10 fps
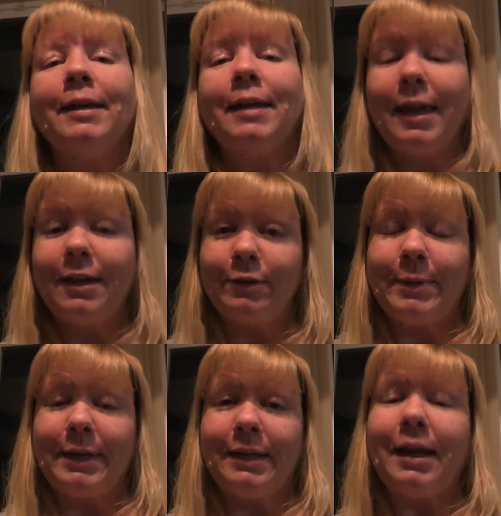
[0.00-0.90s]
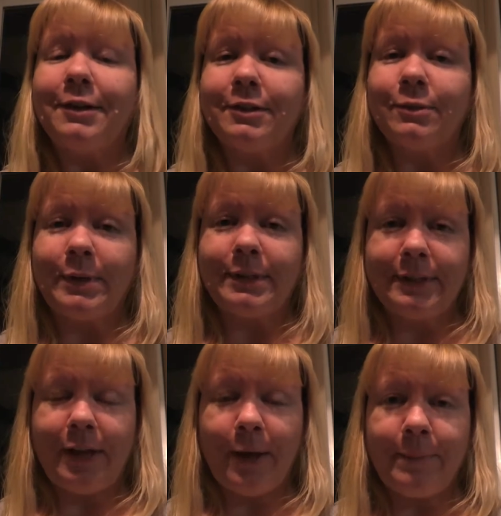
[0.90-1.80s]
Hey everybody, I just wanted to
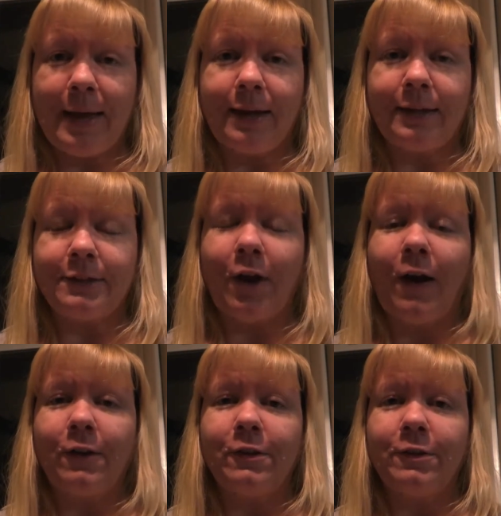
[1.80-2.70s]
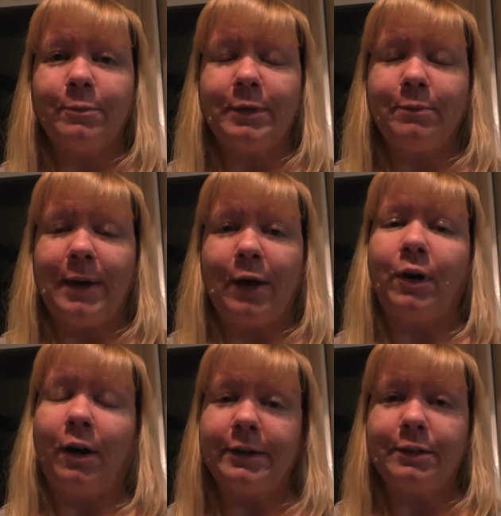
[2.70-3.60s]
come back and talk a little bit about
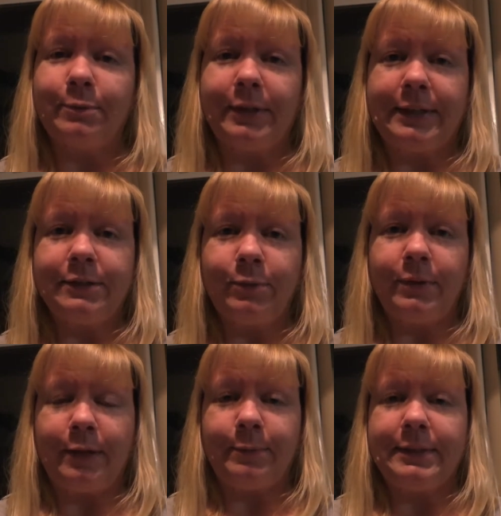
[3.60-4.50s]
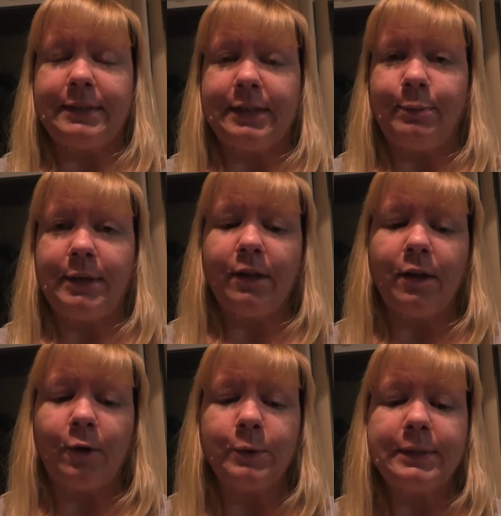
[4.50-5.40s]
our experience with Emmett's
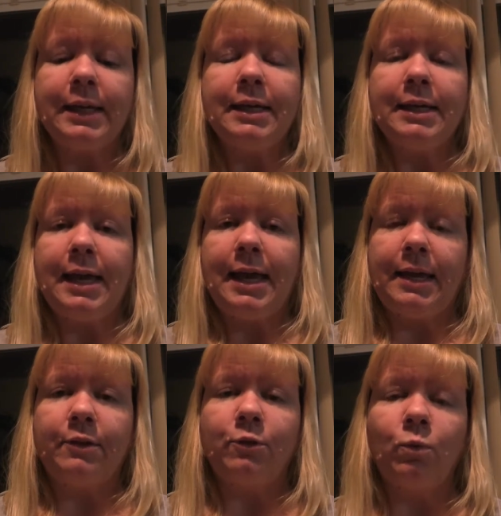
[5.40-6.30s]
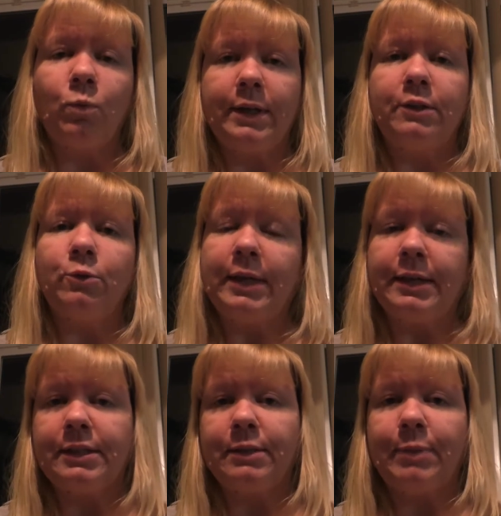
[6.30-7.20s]
TPLOs and what you can
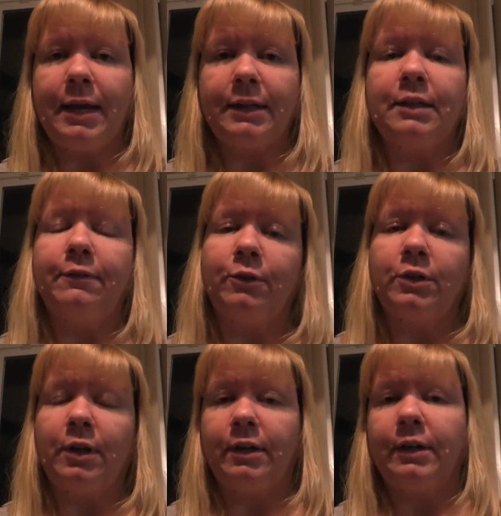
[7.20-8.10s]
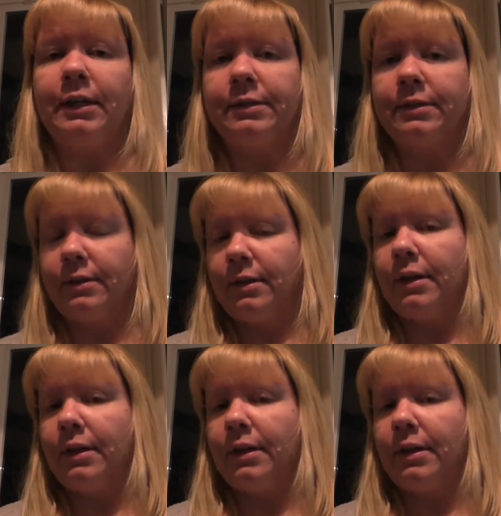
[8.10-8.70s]
expect if your dog is